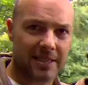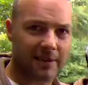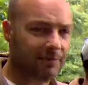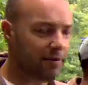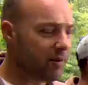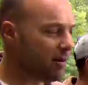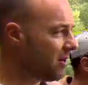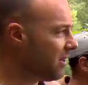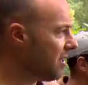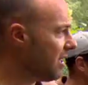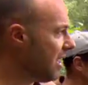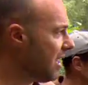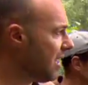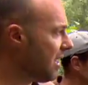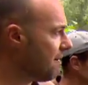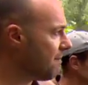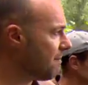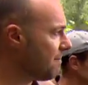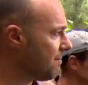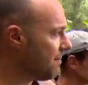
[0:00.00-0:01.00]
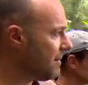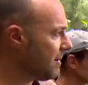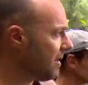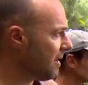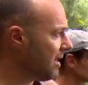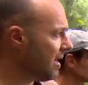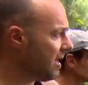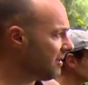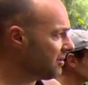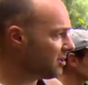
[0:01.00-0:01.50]
different
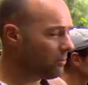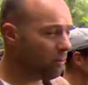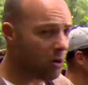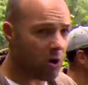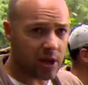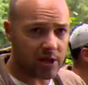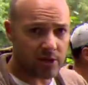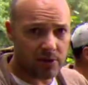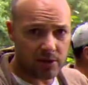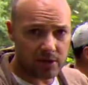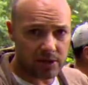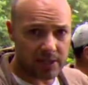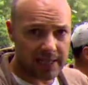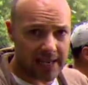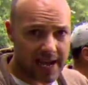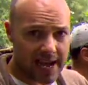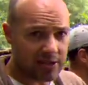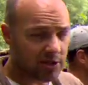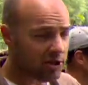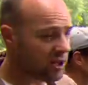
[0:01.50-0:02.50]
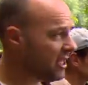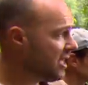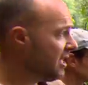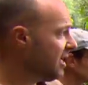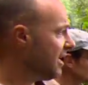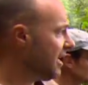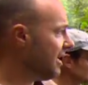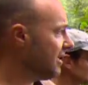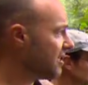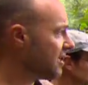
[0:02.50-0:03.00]
to what I use in the edge,
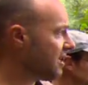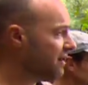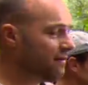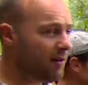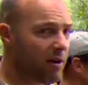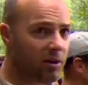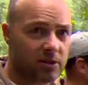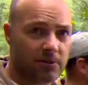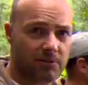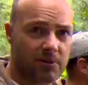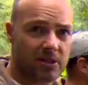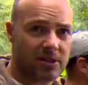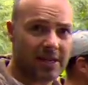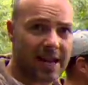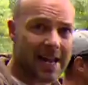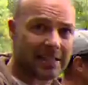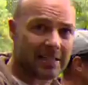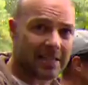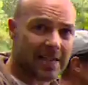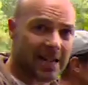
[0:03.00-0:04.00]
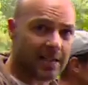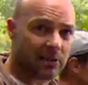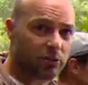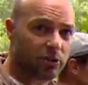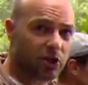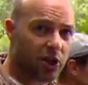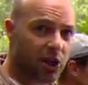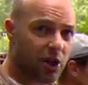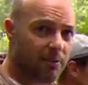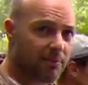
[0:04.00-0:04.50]
insofar as I'm using anti-tangle
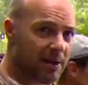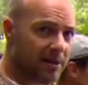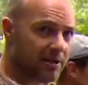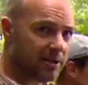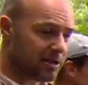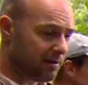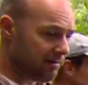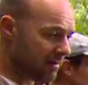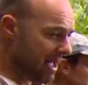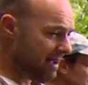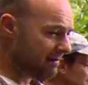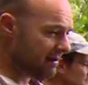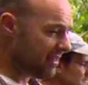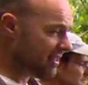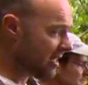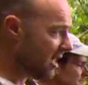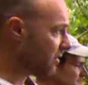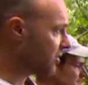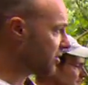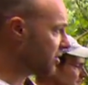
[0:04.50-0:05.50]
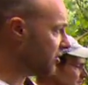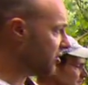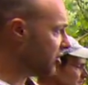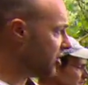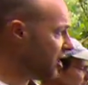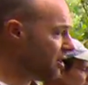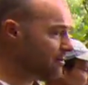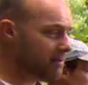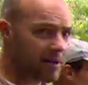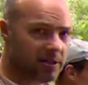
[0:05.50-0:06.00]
tubing, some heavy tungsten
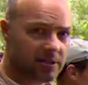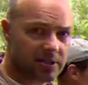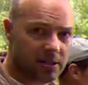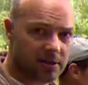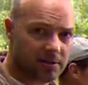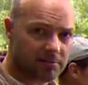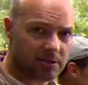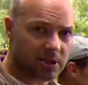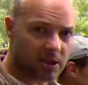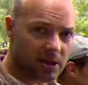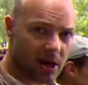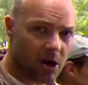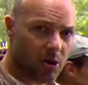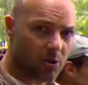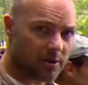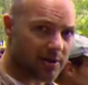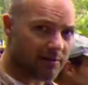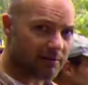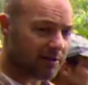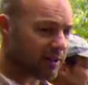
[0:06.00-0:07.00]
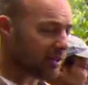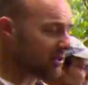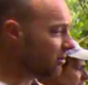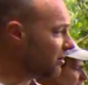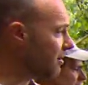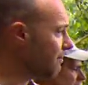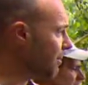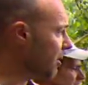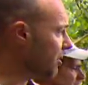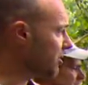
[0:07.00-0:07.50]
tubing to hold everything
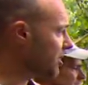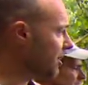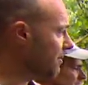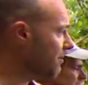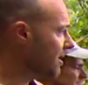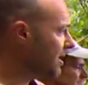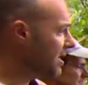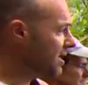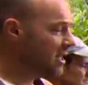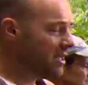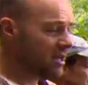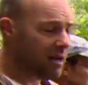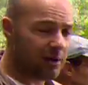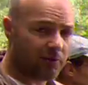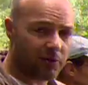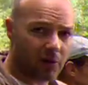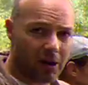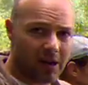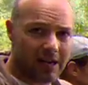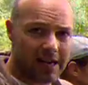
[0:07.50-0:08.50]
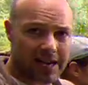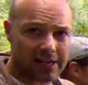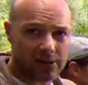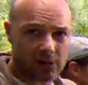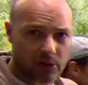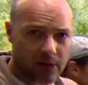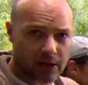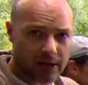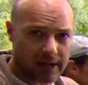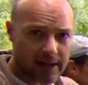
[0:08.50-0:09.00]
on the bottom. I've got a lead
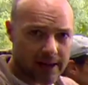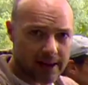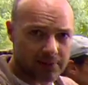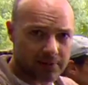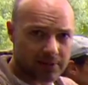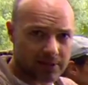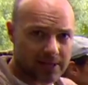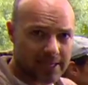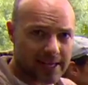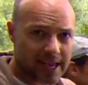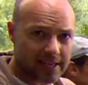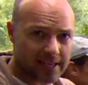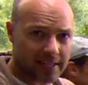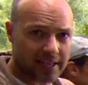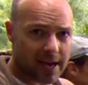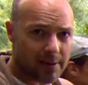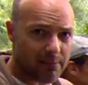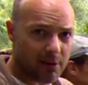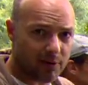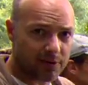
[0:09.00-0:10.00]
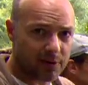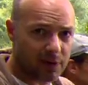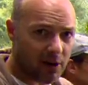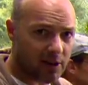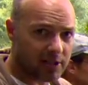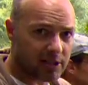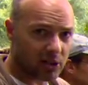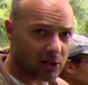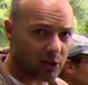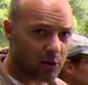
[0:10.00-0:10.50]
on a clip set to come off
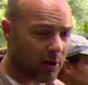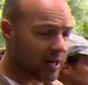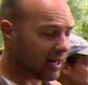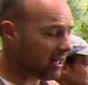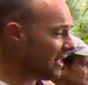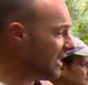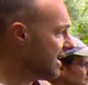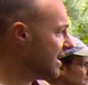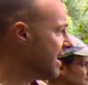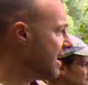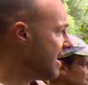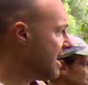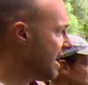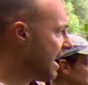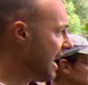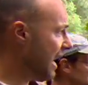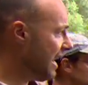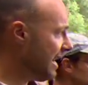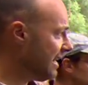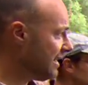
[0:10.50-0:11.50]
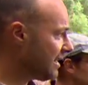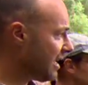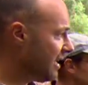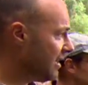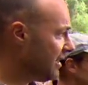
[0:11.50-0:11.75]
nice and quickly, and